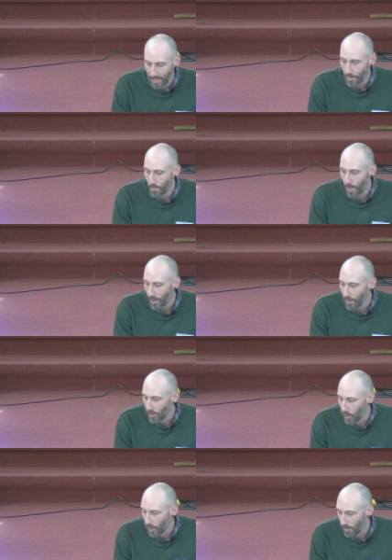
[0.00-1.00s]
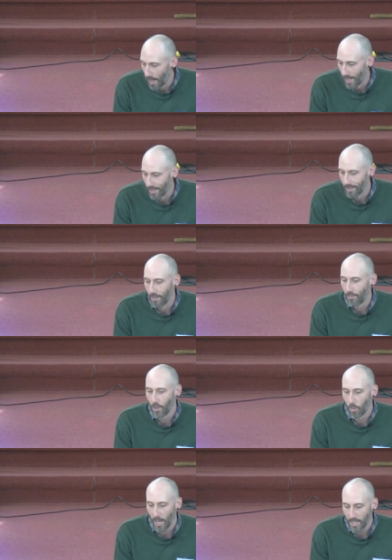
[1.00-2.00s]
that Mary was talking about a
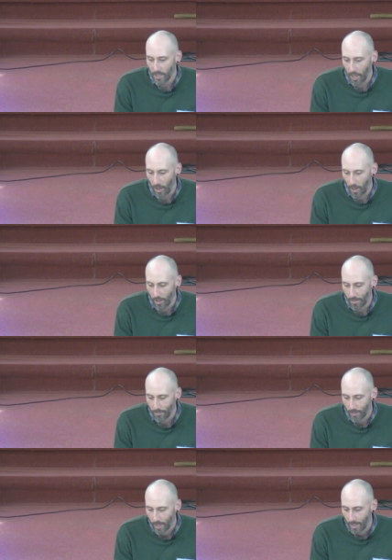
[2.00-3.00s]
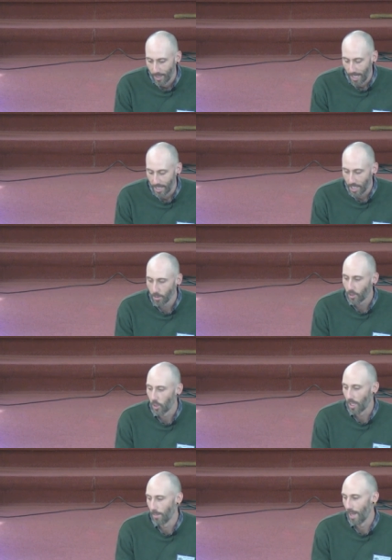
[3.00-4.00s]
few weeks ago, and she was
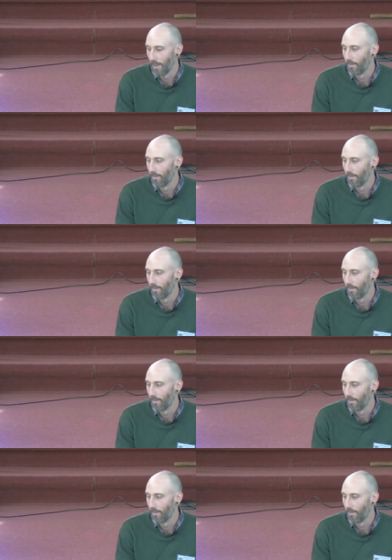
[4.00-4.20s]
talking about